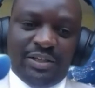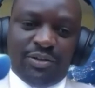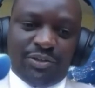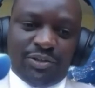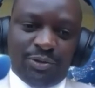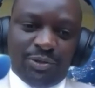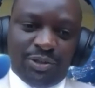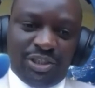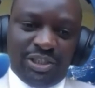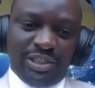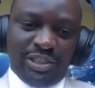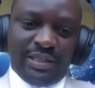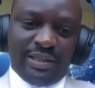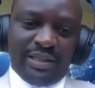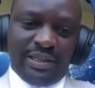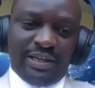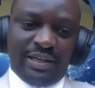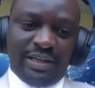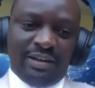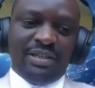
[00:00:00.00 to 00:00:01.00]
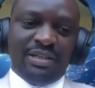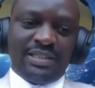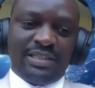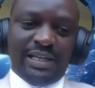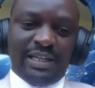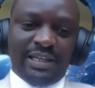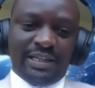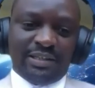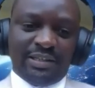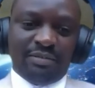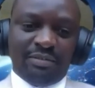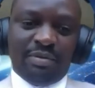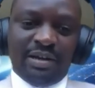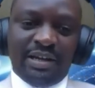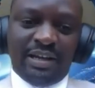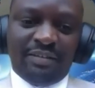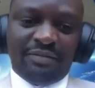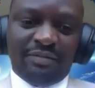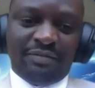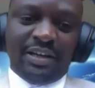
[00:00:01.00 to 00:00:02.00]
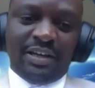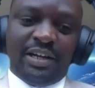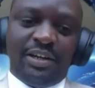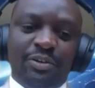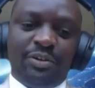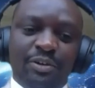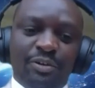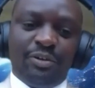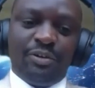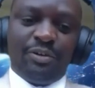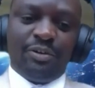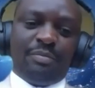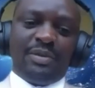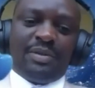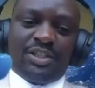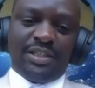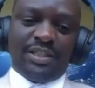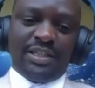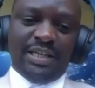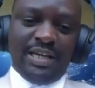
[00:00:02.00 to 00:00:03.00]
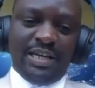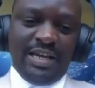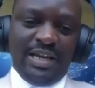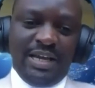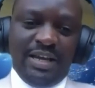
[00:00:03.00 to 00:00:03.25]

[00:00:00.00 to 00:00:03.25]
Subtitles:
consortia that have been selected by African Union Commission,